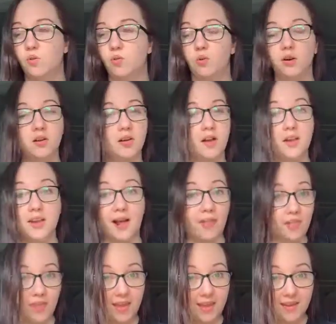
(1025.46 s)
work on
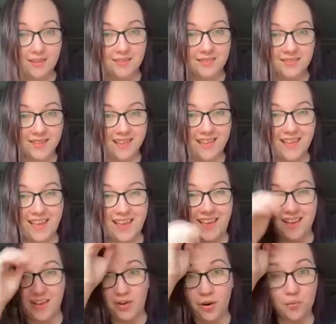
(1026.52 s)
nothing,
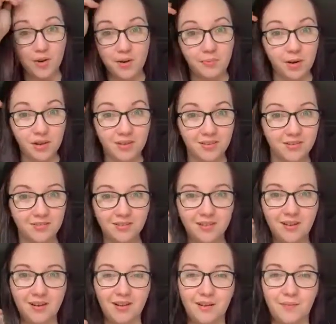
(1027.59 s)
like go read a book,
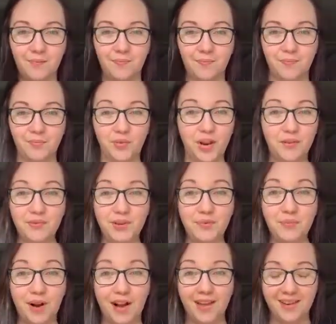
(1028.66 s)
whatever
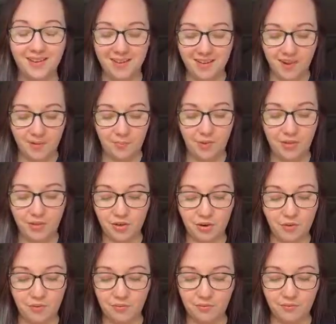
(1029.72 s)
you want. But
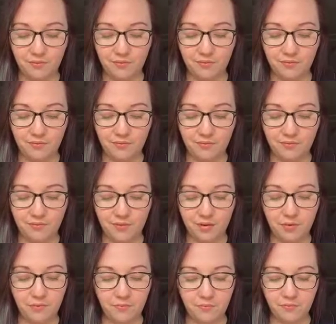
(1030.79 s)
don't
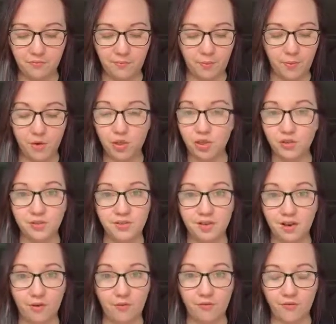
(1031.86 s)
push
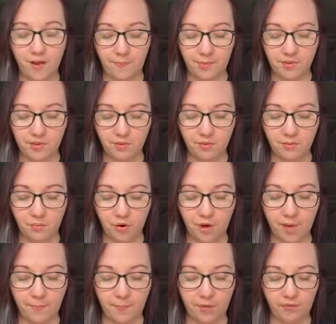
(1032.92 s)
yourself up until the
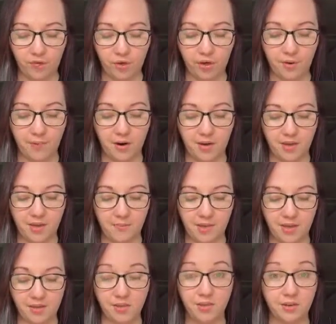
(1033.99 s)
morning before your market
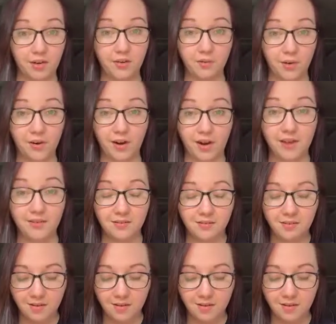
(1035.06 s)
because you're going to regret it.